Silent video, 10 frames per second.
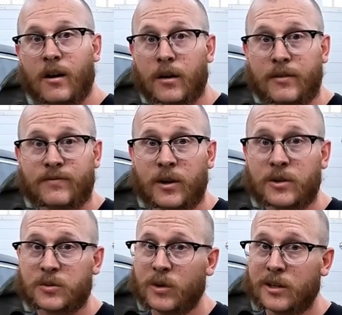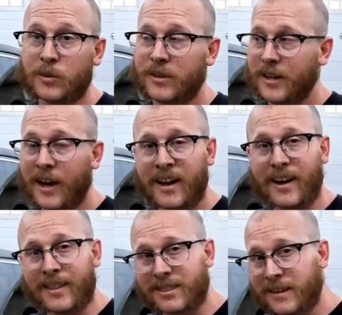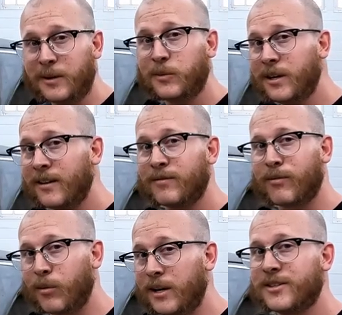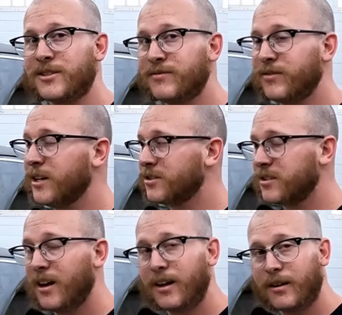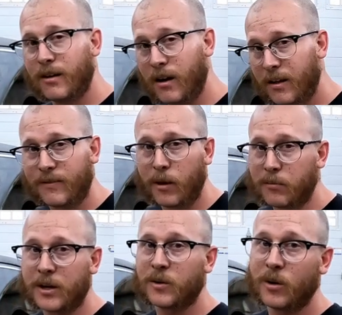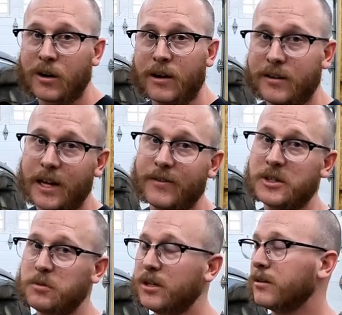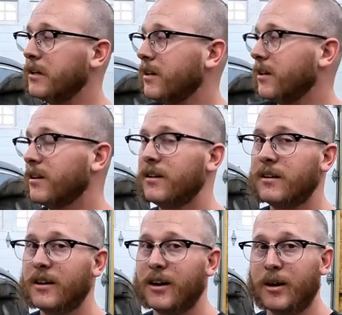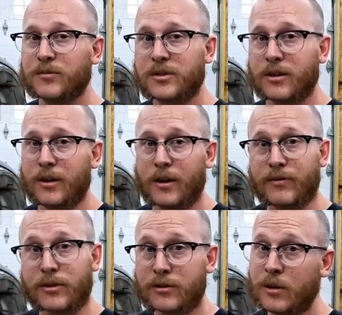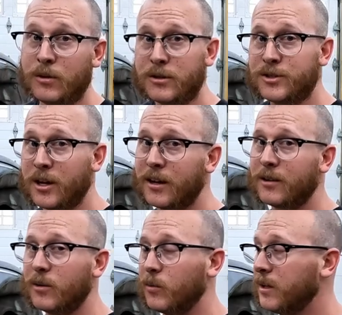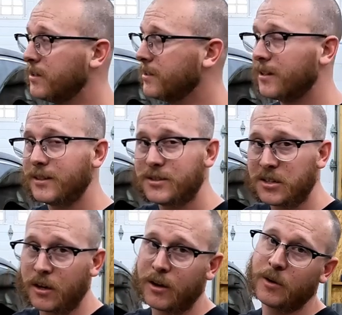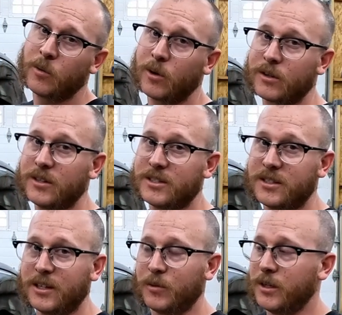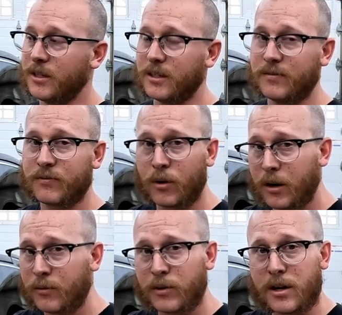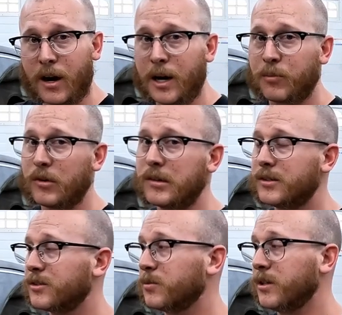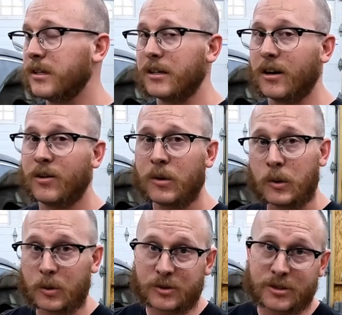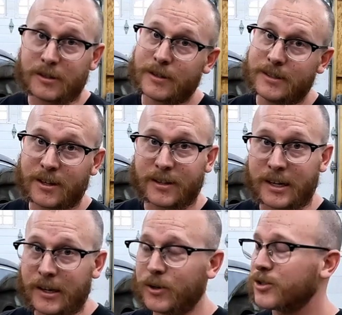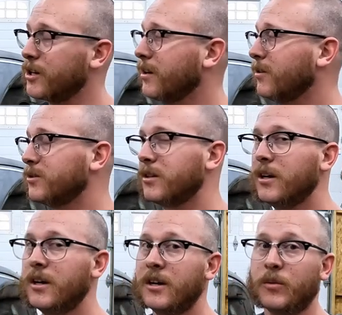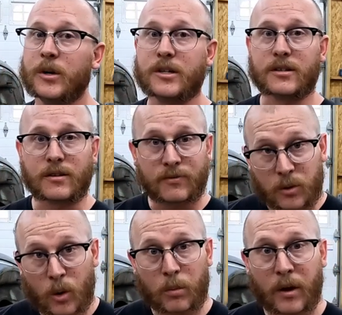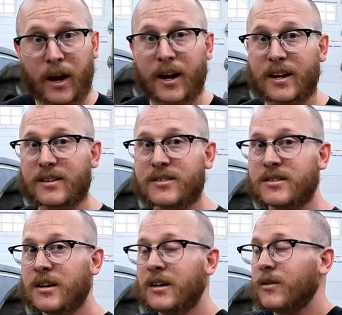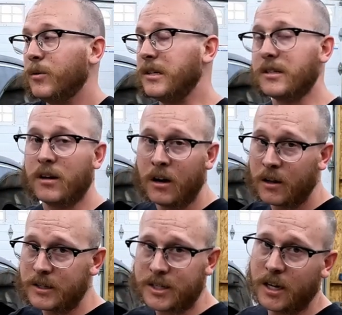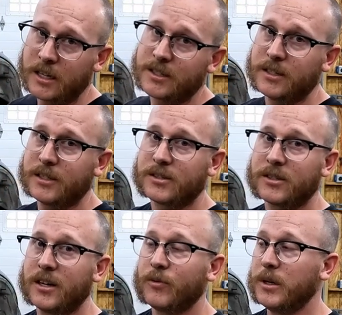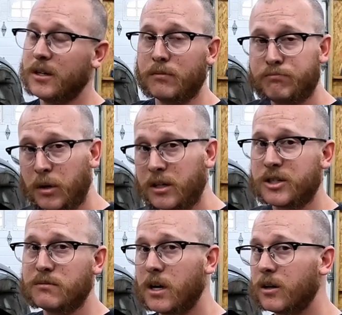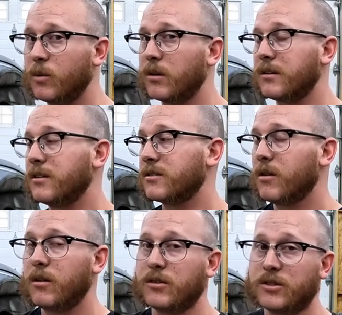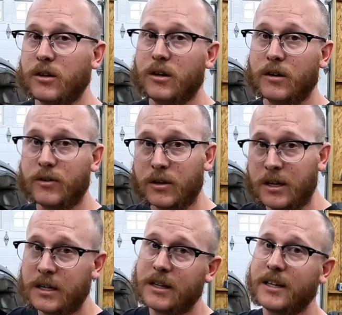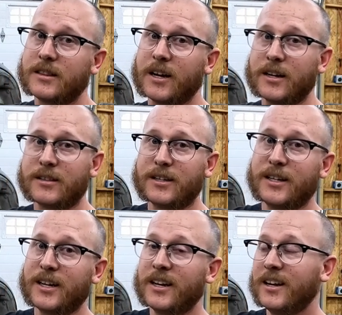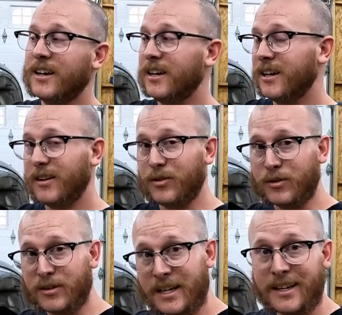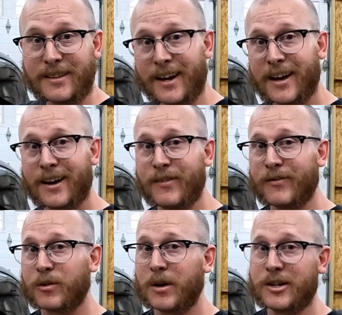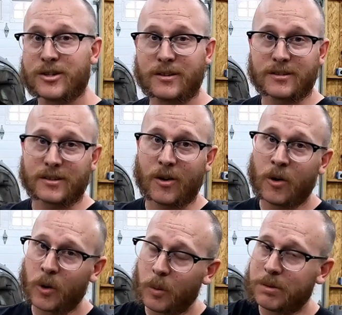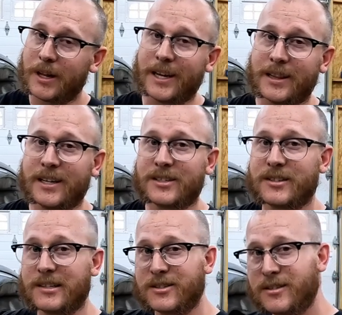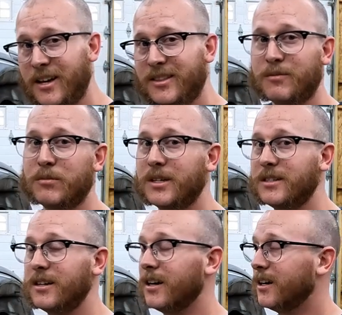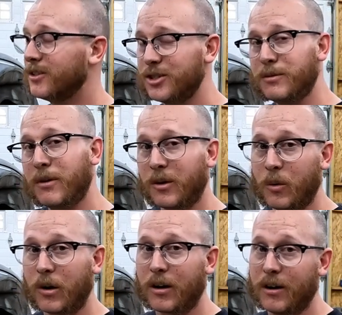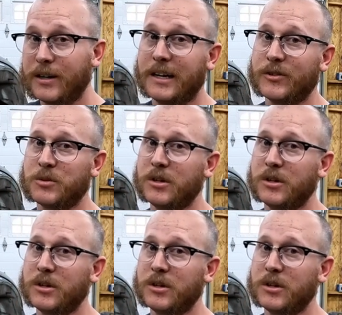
All right, folks. Well, with that, I think we have reached the finish line on all of our metal work on David's Beetle here. Um, so, you know, if you're new to the channel, we did a ton of work to this thing. We did front and rear aprons. We did a whole series on the heater channels. We did the floor pans. We did all this odds and ends stuff. We did a bunch of metal work to this car. So, you know, if you're into that kind of thing, if you need that kind of information, there's a whole playlist that's nothing but uh, sheet metal work on David's